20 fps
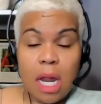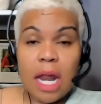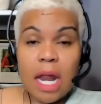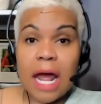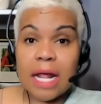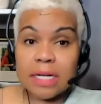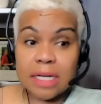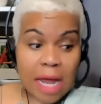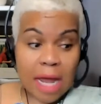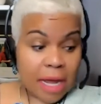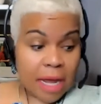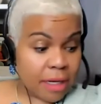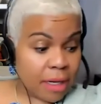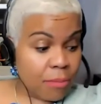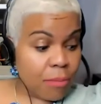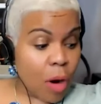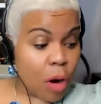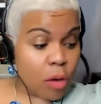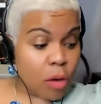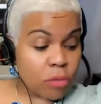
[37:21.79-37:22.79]
I, I,
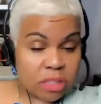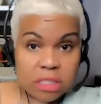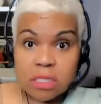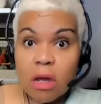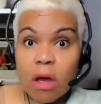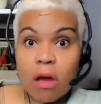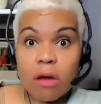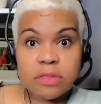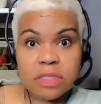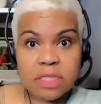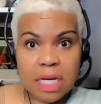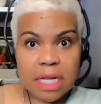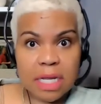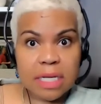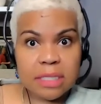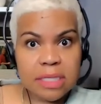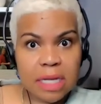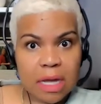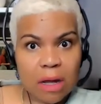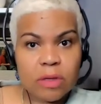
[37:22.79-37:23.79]
Moses Hall
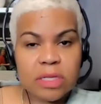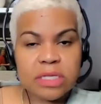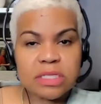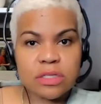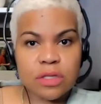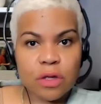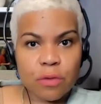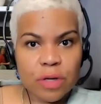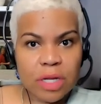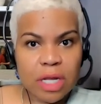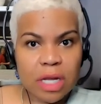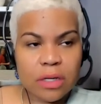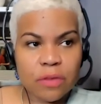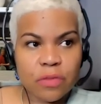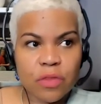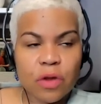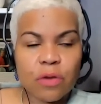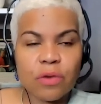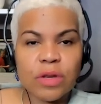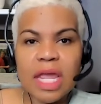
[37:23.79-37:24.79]
stands out. He's thirty under
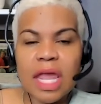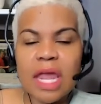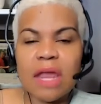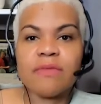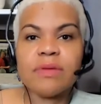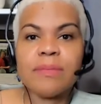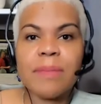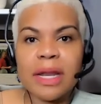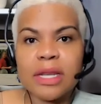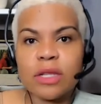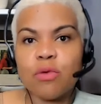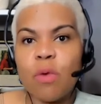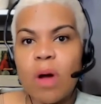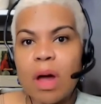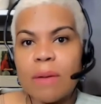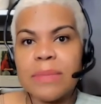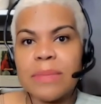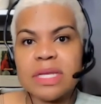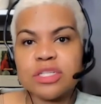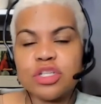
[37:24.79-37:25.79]
thirty. Everybody who
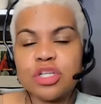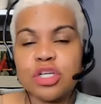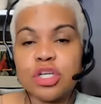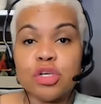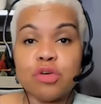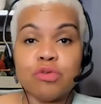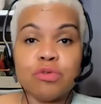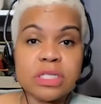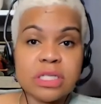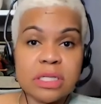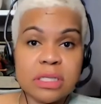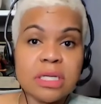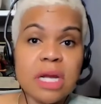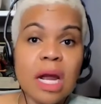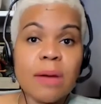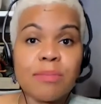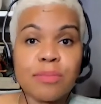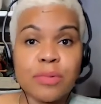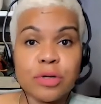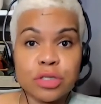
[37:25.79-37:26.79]
I mentioned to you is a
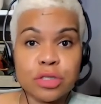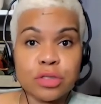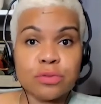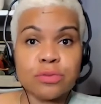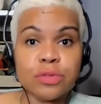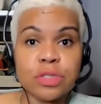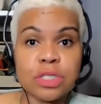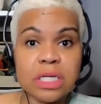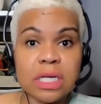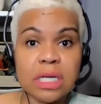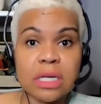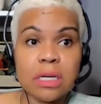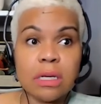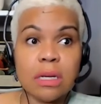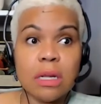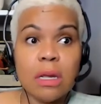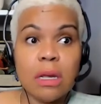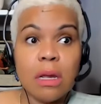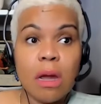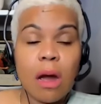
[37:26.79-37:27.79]
top producing
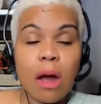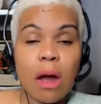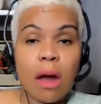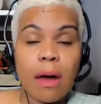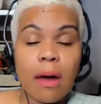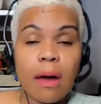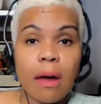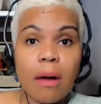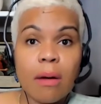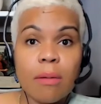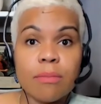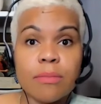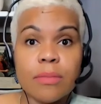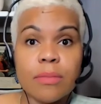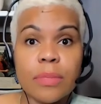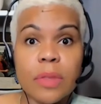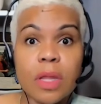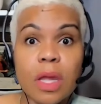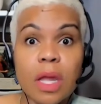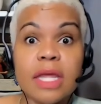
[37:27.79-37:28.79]
um
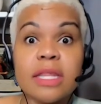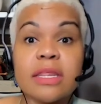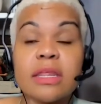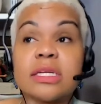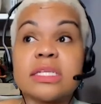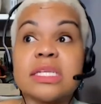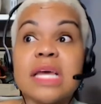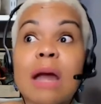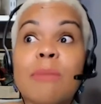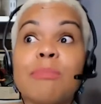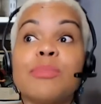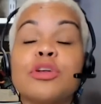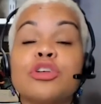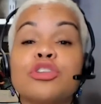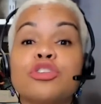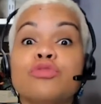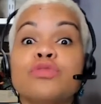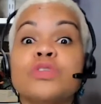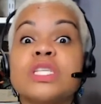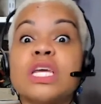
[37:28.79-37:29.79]
It's a top
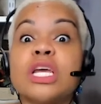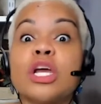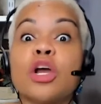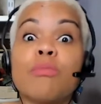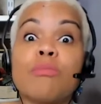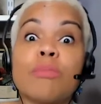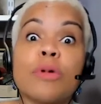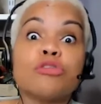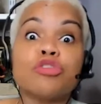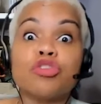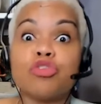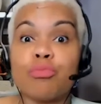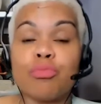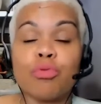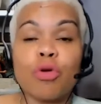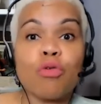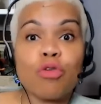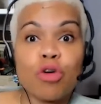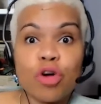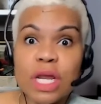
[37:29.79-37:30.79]
producing commercial
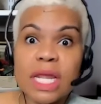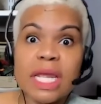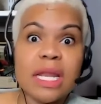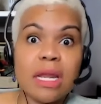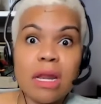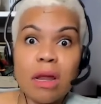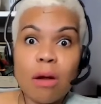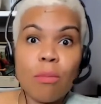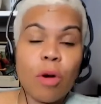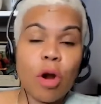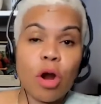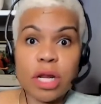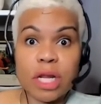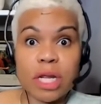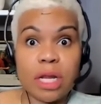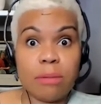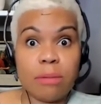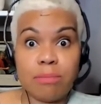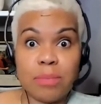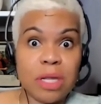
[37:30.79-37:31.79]
broker in their
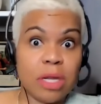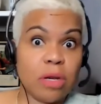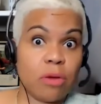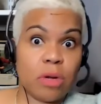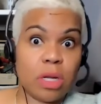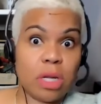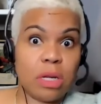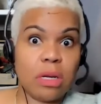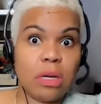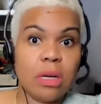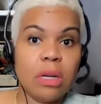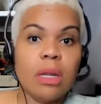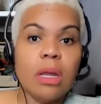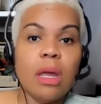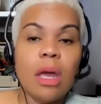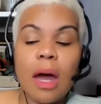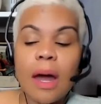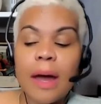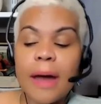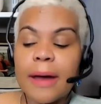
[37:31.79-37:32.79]
market, period.
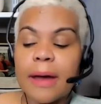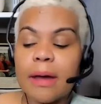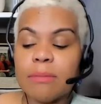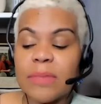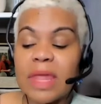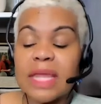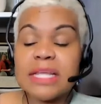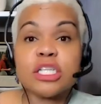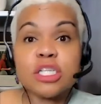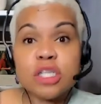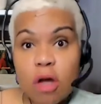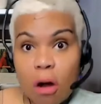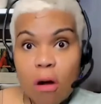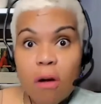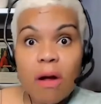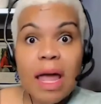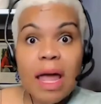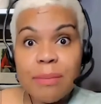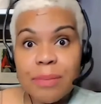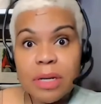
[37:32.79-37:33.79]
Mm-hmm. Um, they just
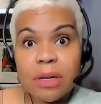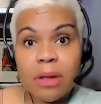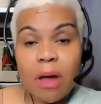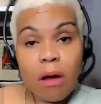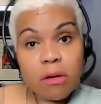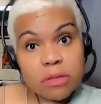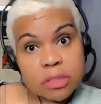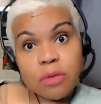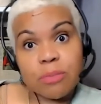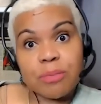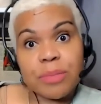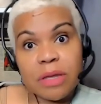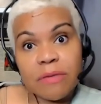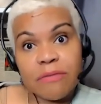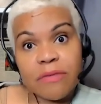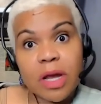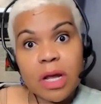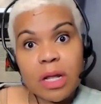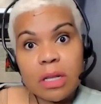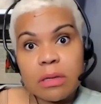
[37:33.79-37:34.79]
all happen to also be
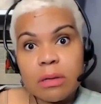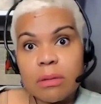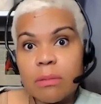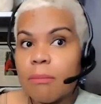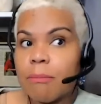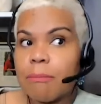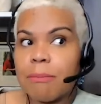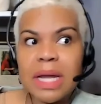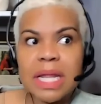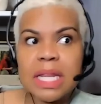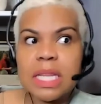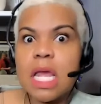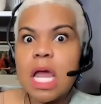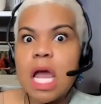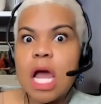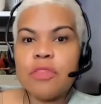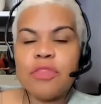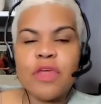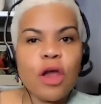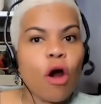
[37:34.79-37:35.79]
of color, but
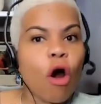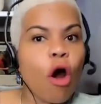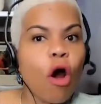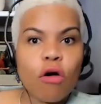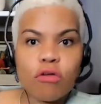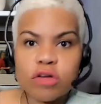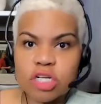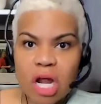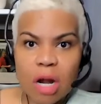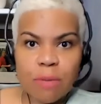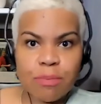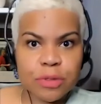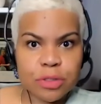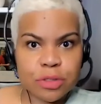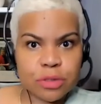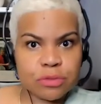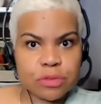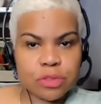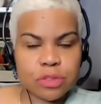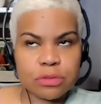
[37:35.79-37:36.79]
they're all top
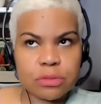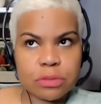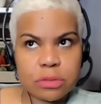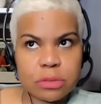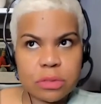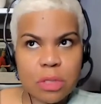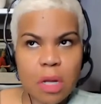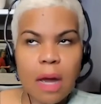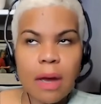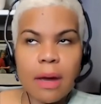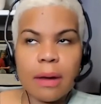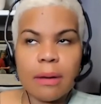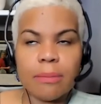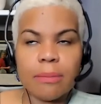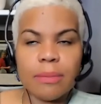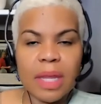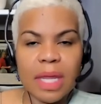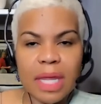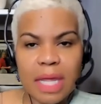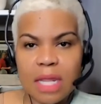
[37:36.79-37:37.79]
producers
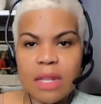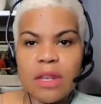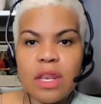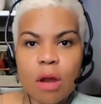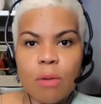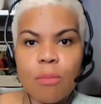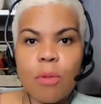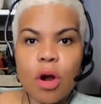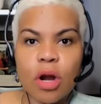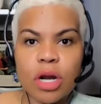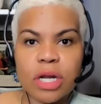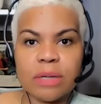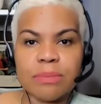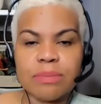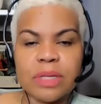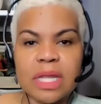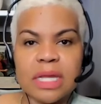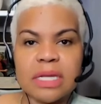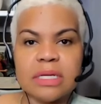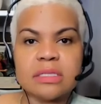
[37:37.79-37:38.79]
um, in their
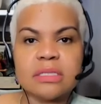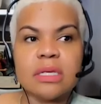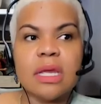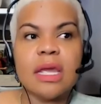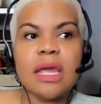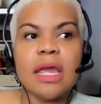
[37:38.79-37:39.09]
marketplace.